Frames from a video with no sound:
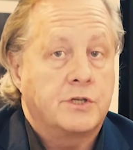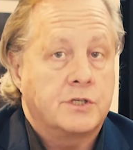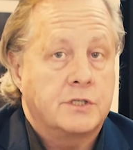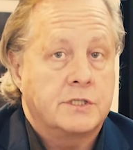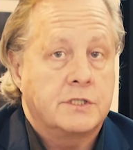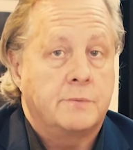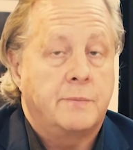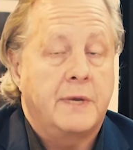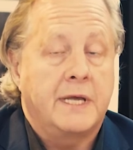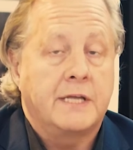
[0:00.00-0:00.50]
which
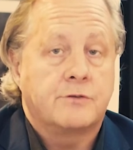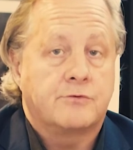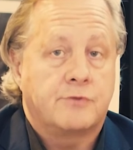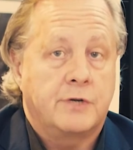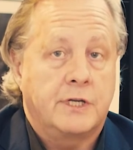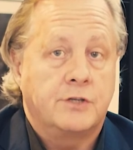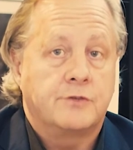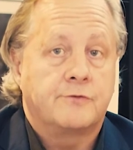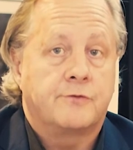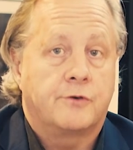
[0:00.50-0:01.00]
is the best
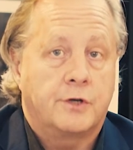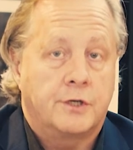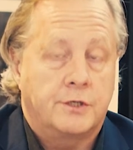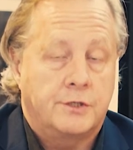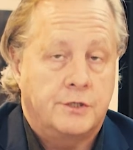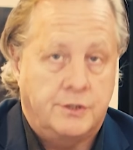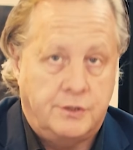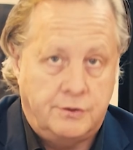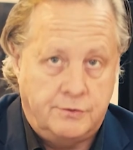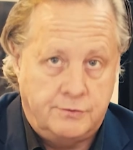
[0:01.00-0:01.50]
range for
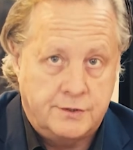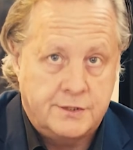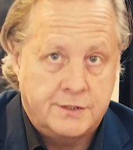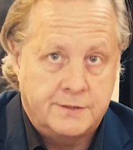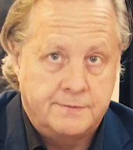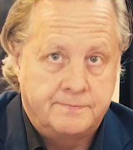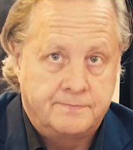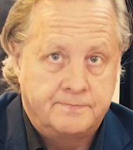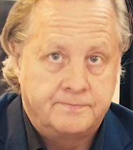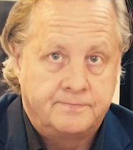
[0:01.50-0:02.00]
you to use.